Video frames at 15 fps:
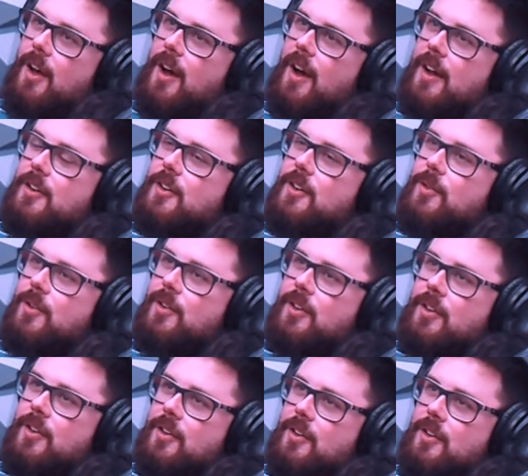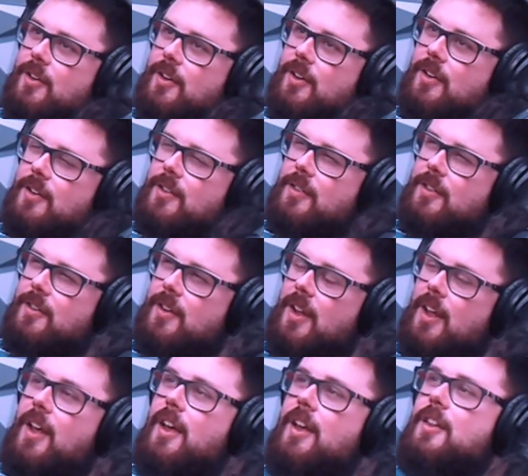I don't.
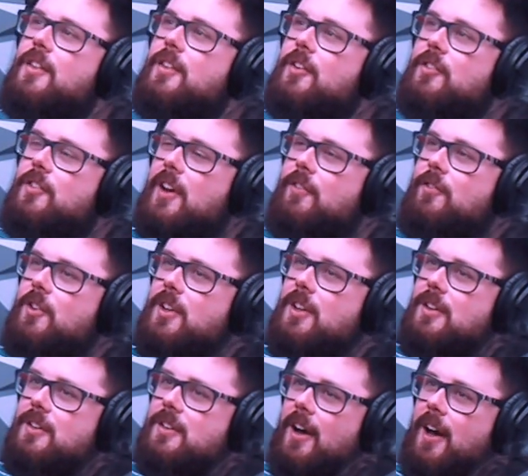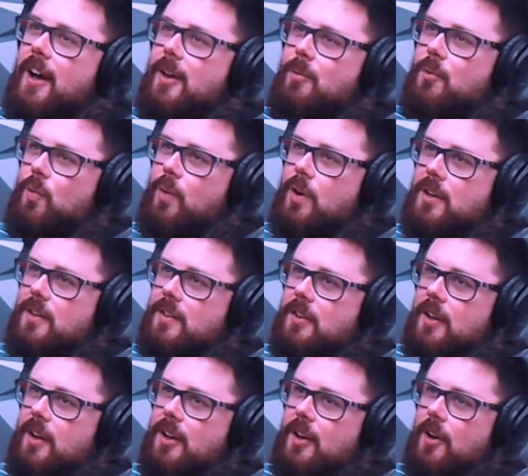There's definitely times where it's
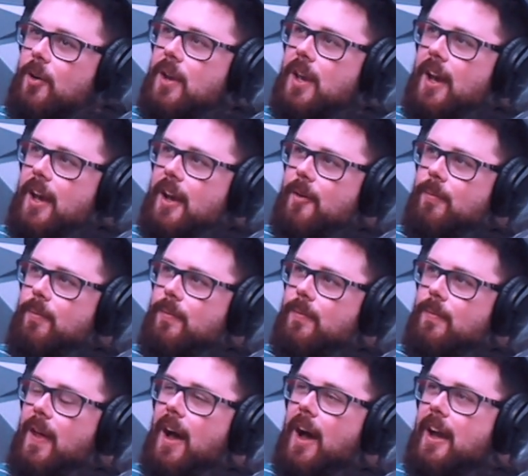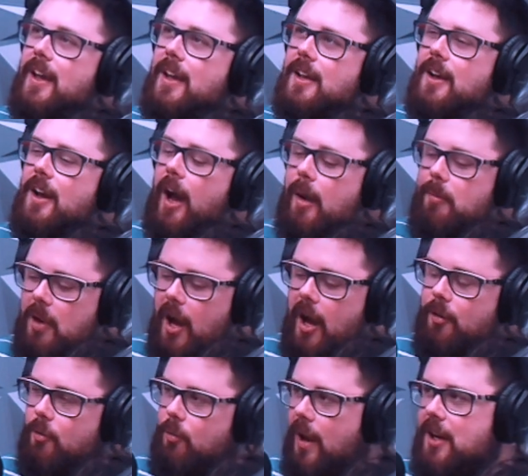like, okay, I'm not
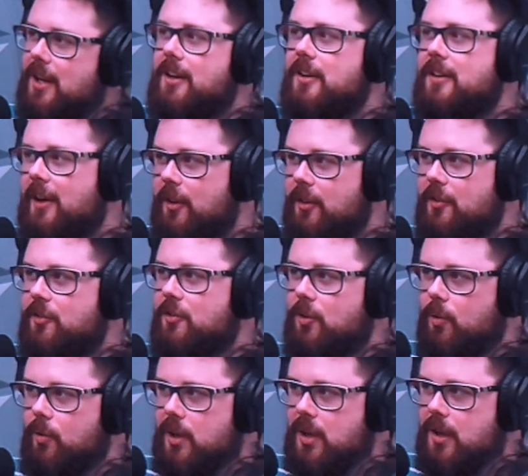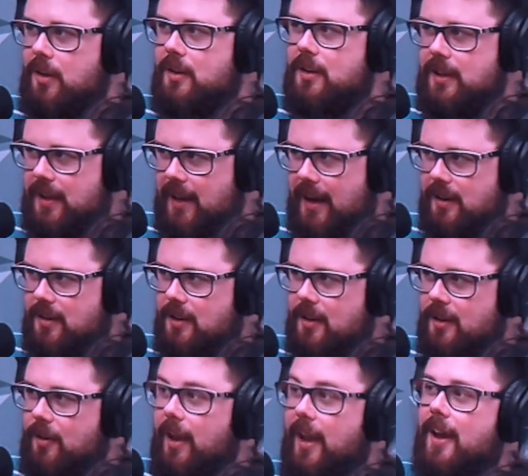ready to tell this story yet.
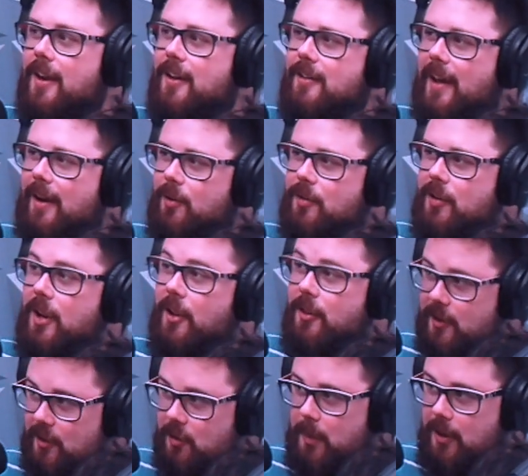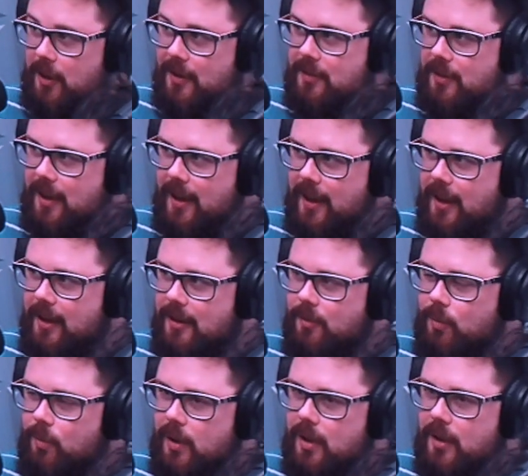And that was another experience I had
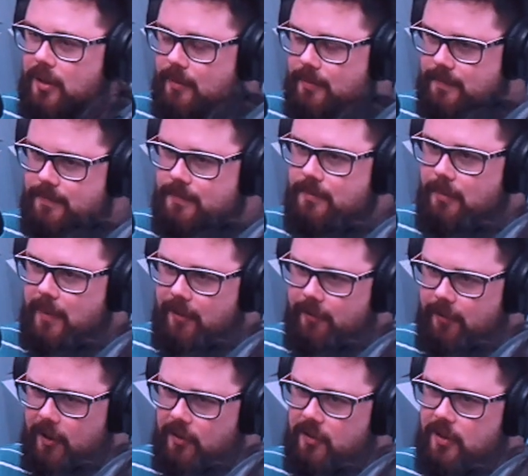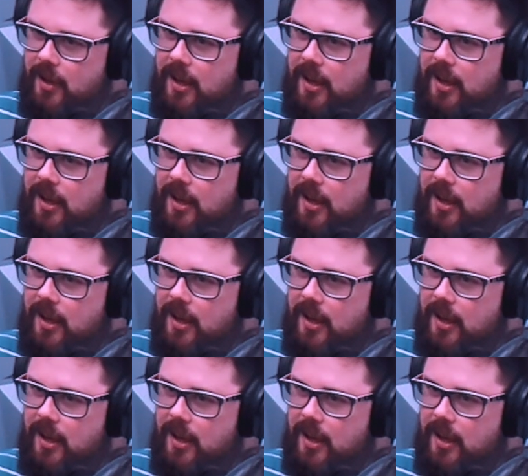with my first